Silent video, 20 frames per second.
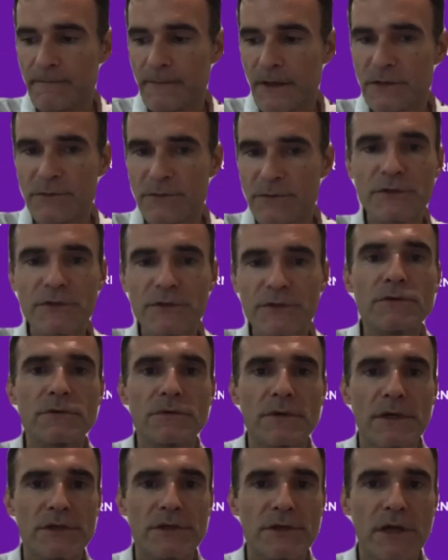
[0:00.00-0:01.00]
as we
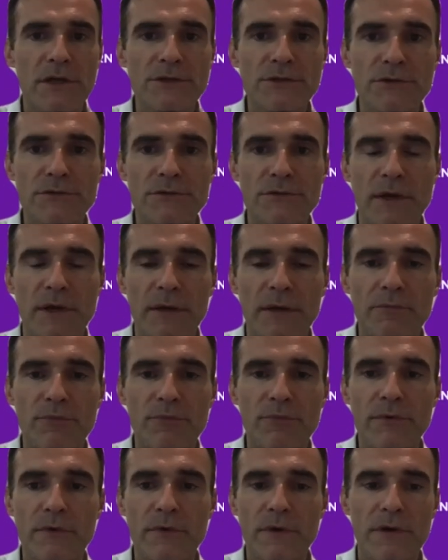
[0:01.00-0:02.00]
saw, as I showed you, like
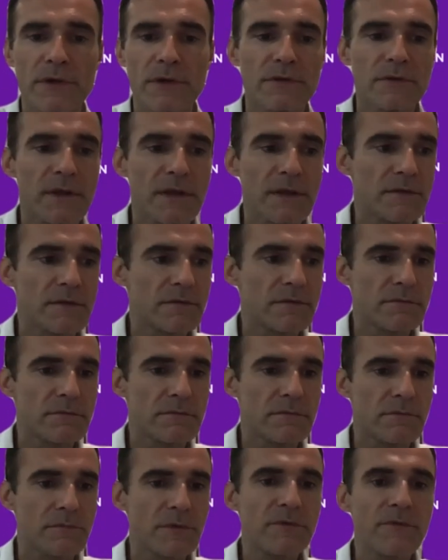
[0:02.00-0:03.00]
in the,
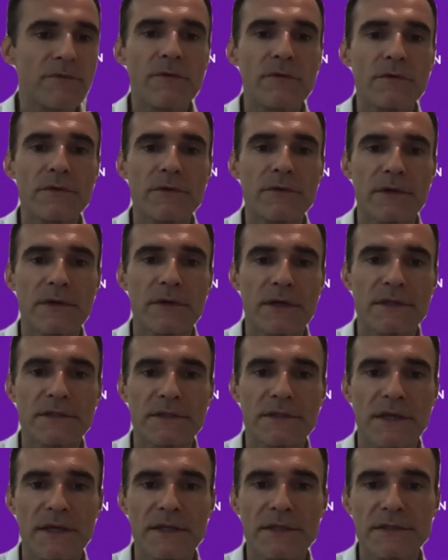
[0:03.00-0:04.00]
before the
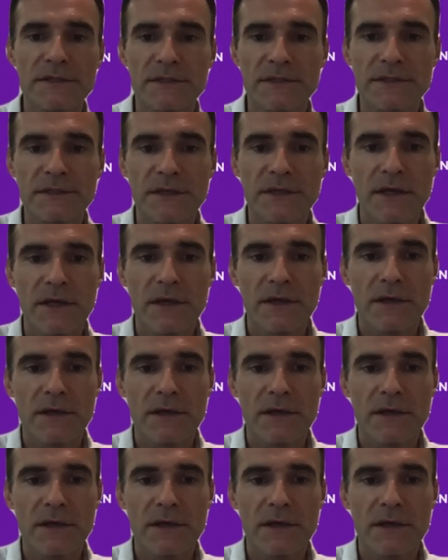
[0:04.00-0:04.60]
nineteen nineties,